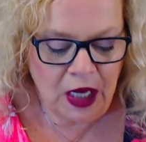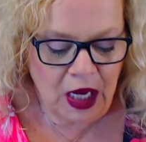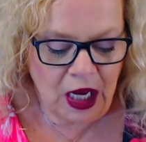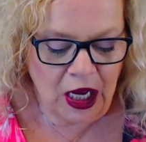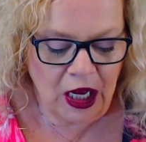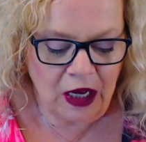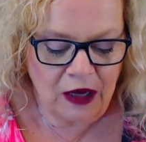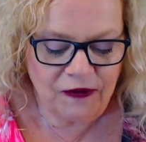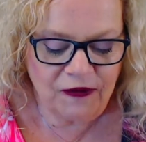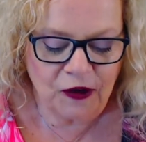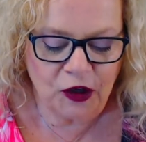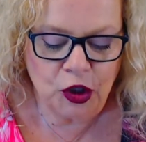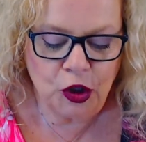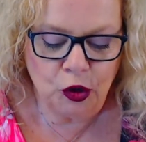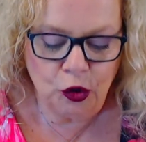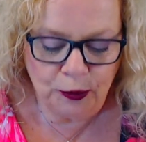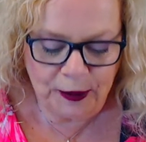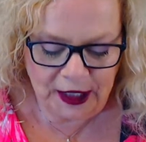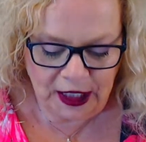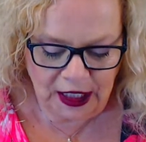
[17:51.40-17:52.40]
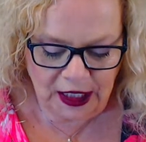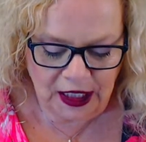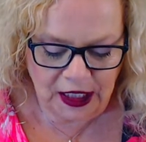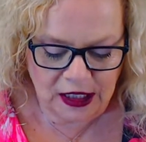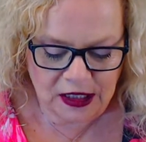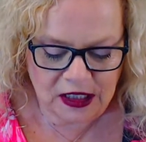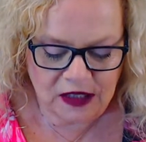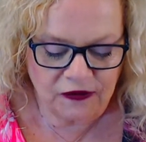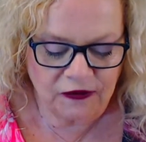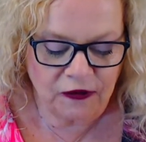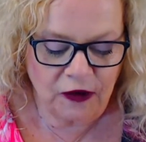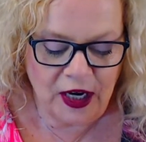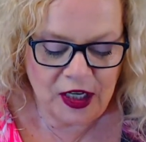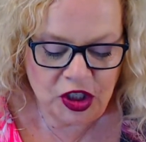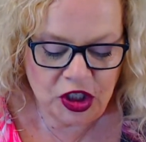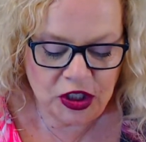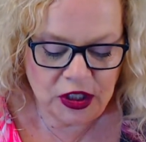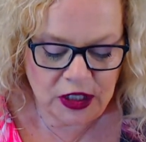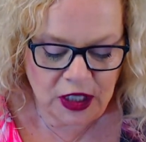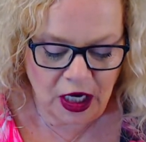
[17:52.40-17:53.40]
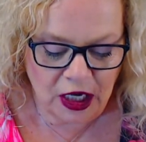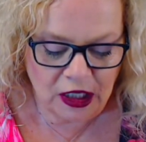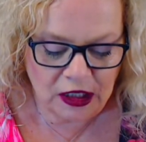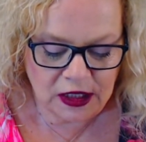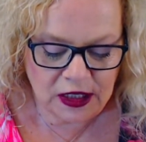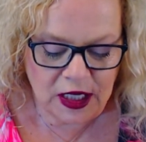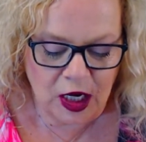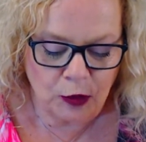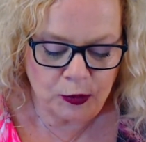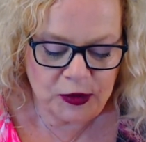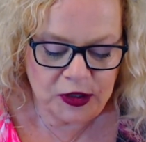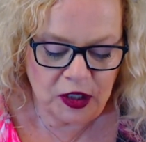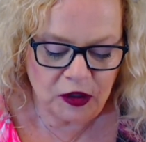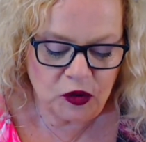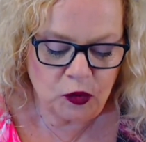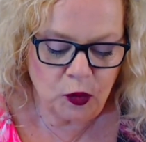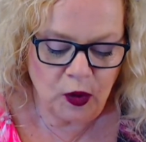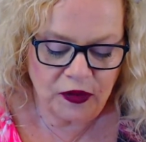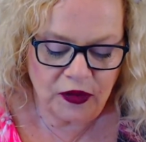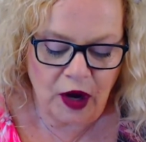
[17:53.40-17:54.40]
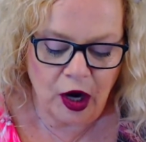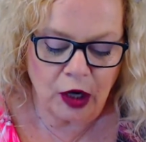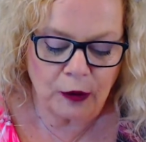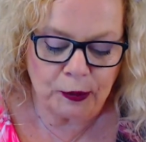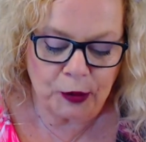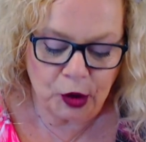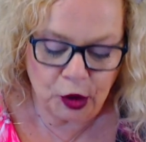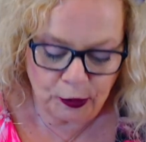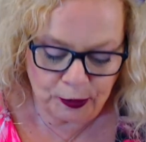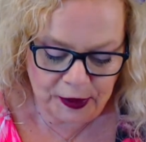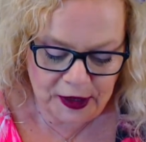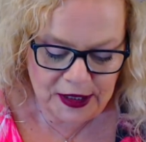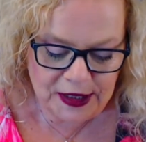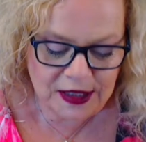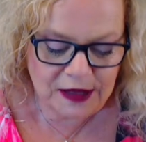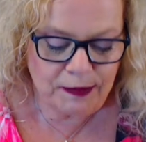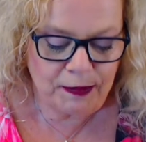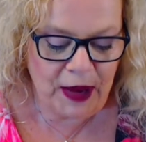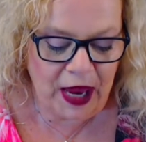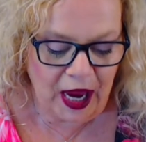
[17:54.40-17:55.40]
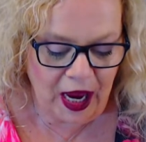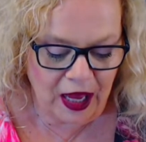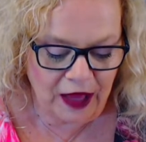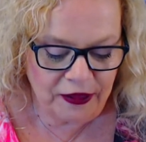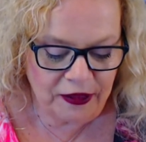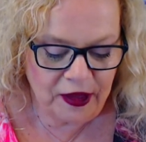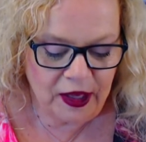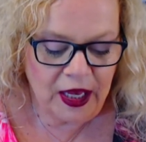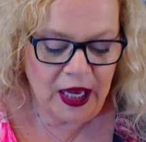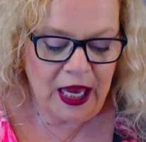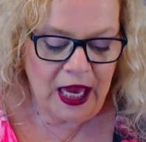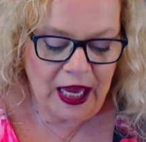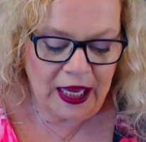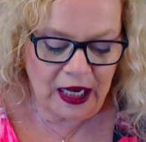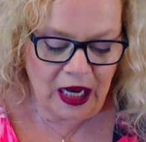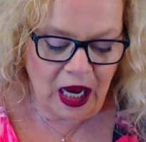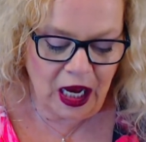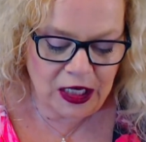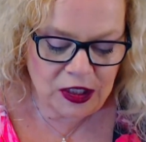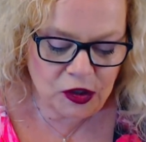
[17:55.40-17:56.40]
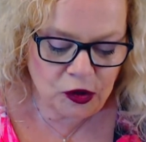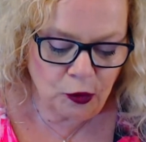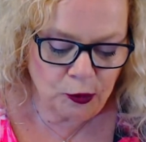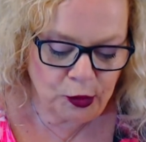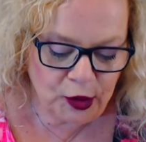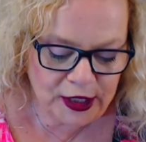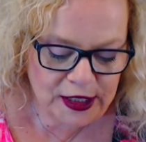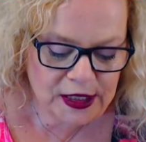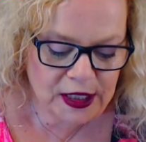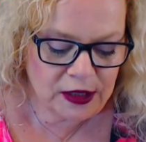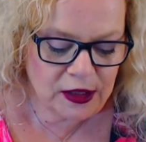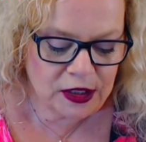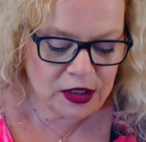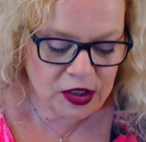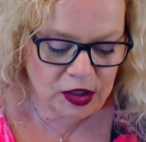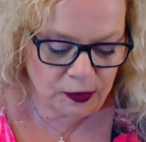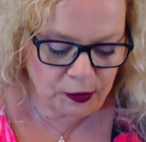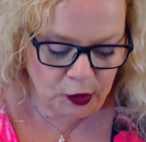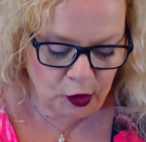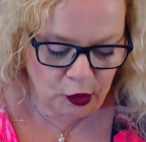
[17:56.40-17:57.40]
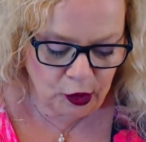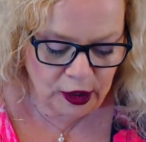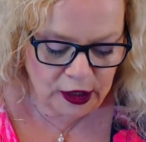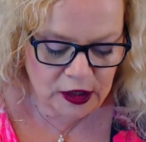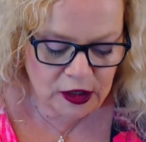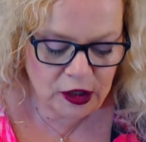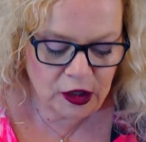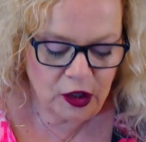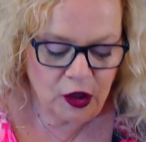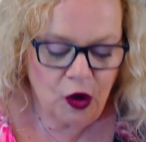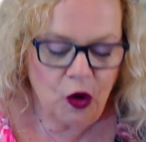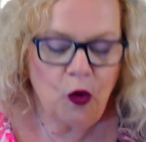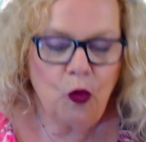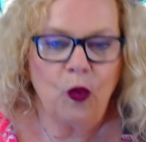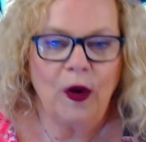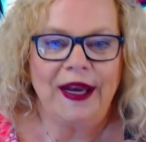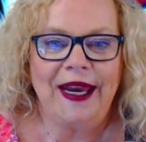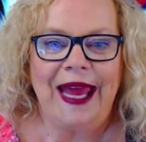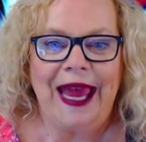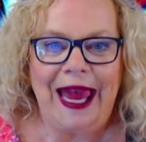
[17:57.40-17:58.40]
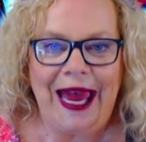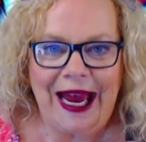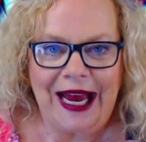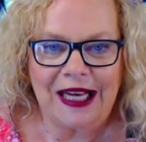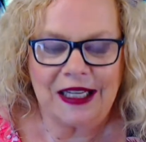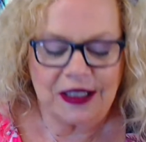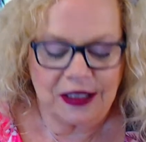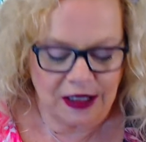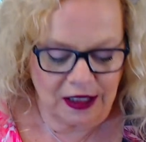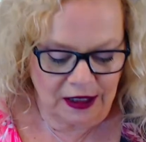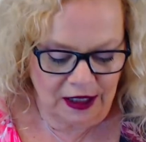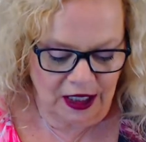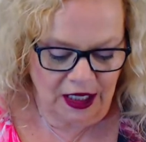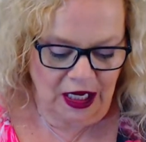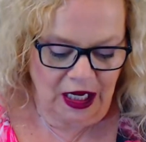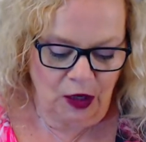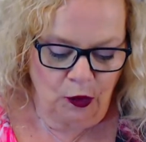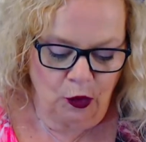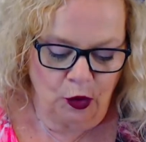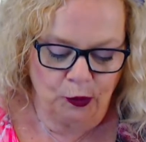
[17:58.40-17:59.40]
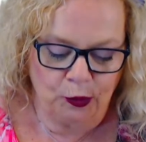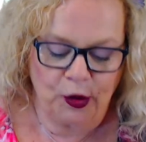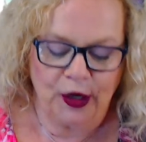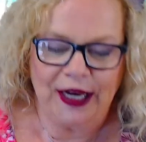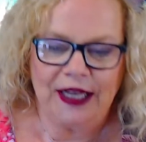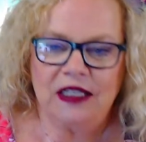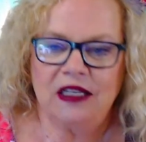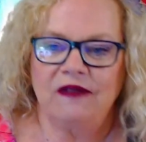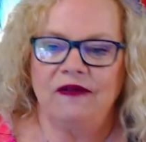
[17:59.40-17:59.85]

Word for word: Uh, for new beginnings, fresh starts, helps us with our purpose, path, and also brings in the support when asked it will bring